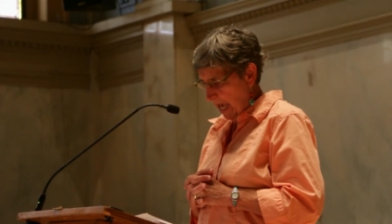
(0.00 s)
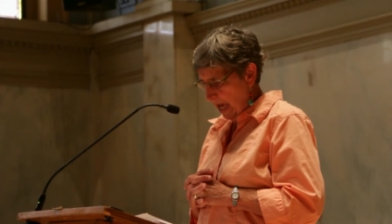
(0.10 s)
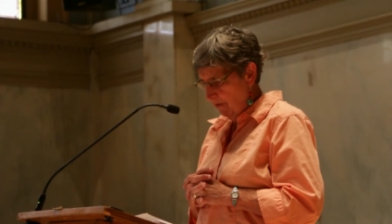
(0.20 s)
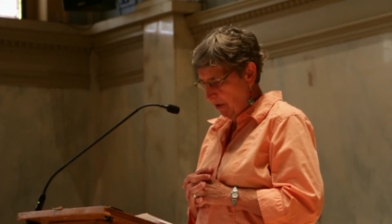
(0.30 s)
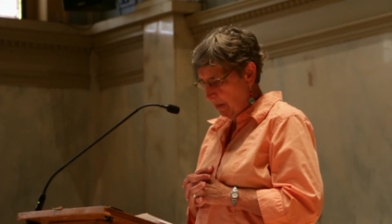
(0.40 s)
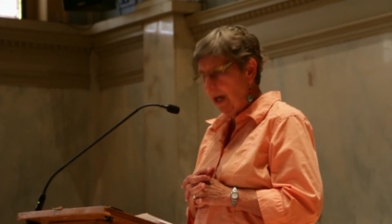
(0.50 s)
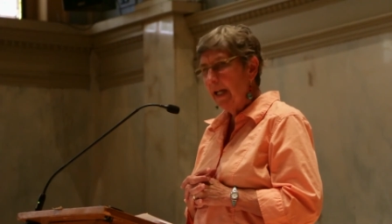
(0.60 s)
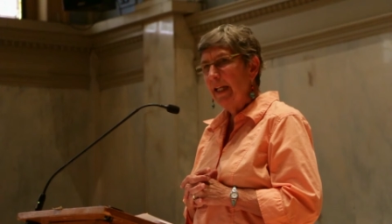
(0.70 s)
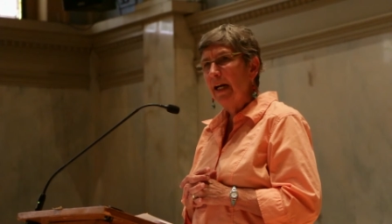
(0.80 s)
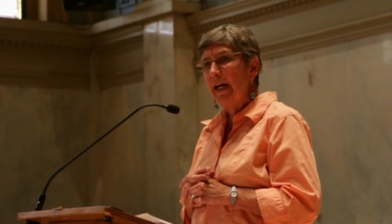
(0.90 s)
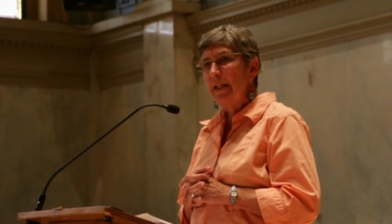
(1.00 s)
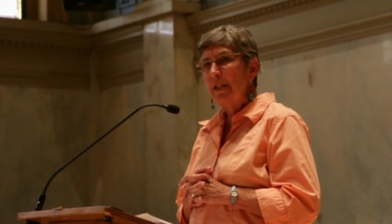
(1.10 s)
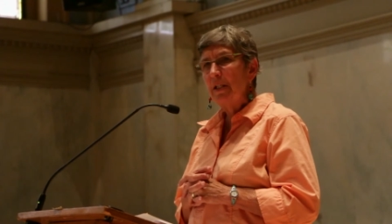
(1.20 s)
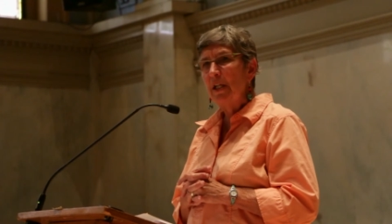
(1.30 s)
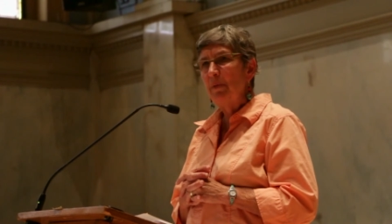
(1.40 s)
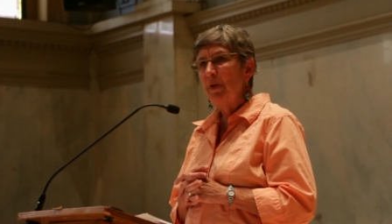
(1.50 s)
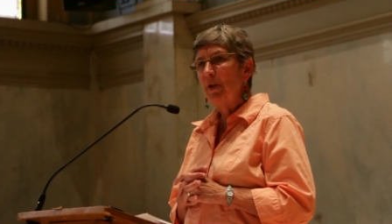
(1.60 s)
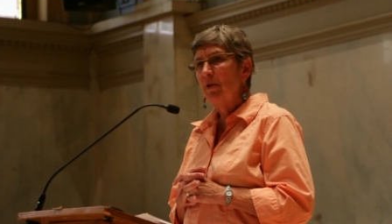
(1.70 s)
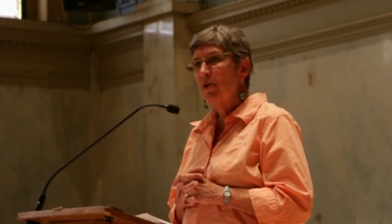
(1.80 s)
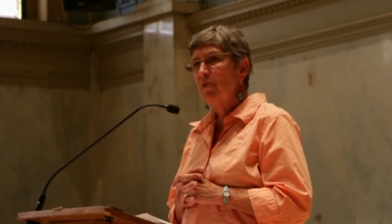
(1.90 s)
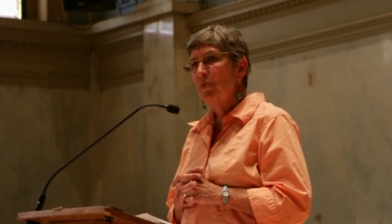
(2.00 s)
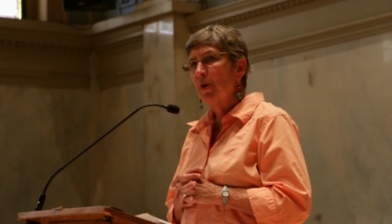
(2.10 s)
Everybody ices up in their own